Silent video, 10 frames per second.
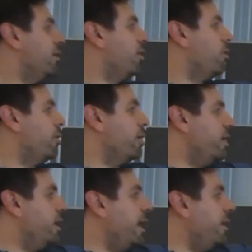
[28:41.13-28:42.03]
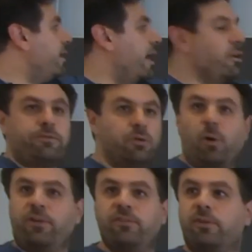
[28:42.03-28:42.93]
or any kind of
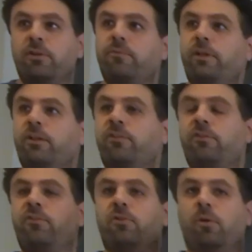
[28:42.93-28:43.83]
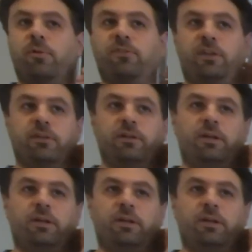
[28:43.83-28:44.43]
noise here will disturb your signal.